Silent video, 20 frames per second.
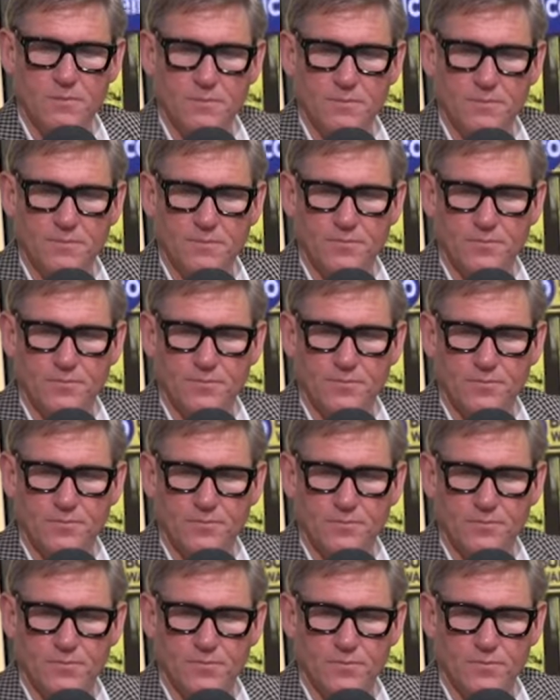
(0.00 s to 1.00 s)

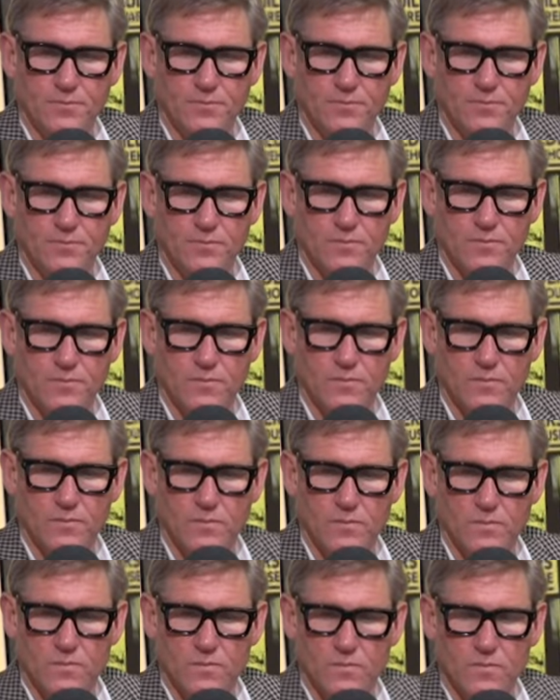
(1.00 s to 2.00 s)

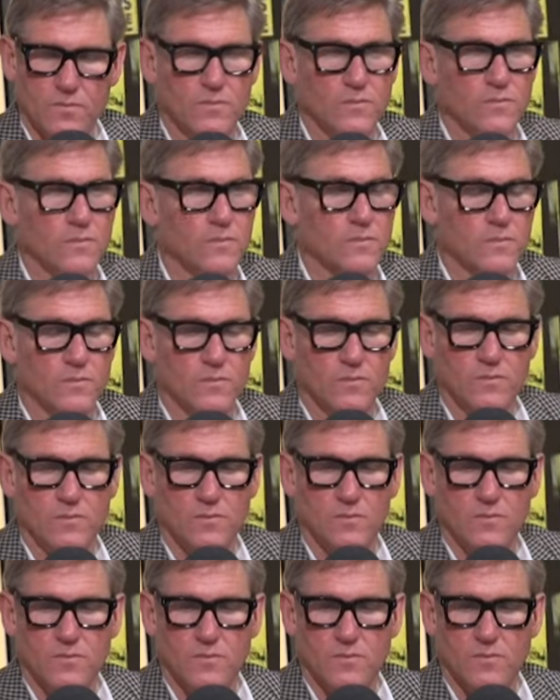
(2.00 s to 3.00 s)

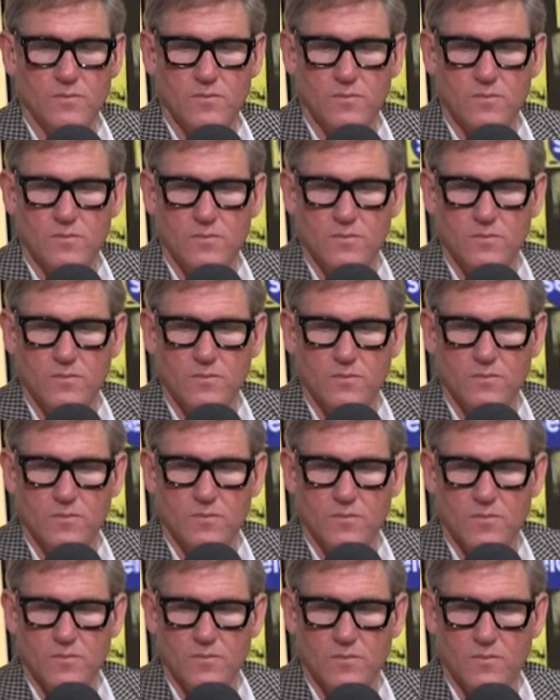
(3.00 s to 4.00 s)

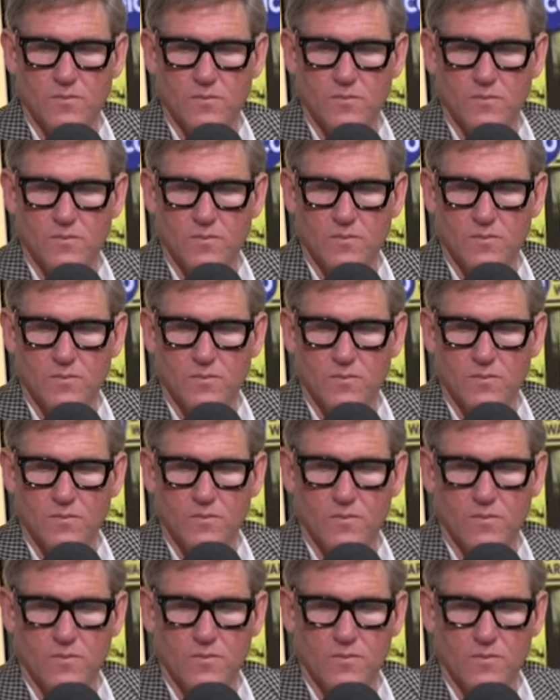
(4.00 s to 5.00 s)

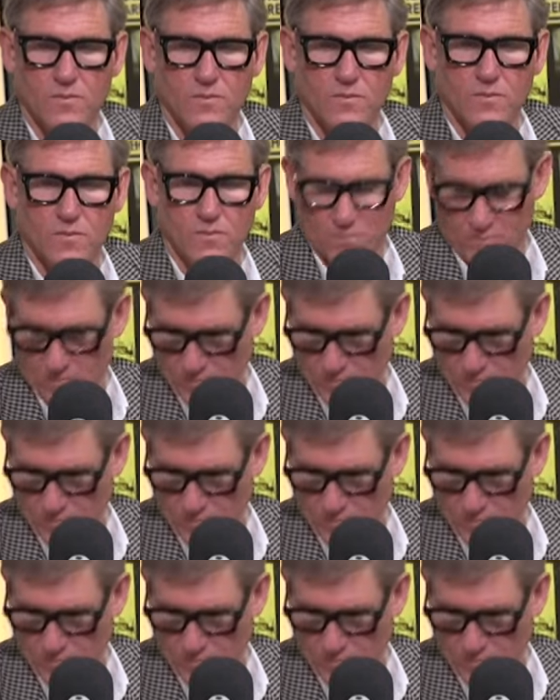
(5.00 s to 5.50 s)
No words are spoken by the person on screen.